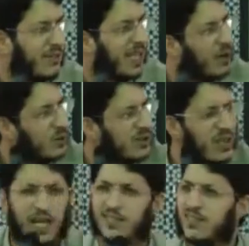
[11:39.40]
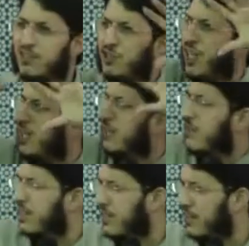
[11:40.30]
of sounds nice, the Shiite
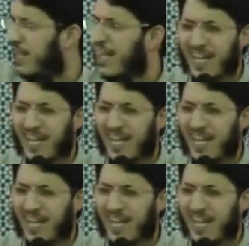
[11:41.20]
crescent.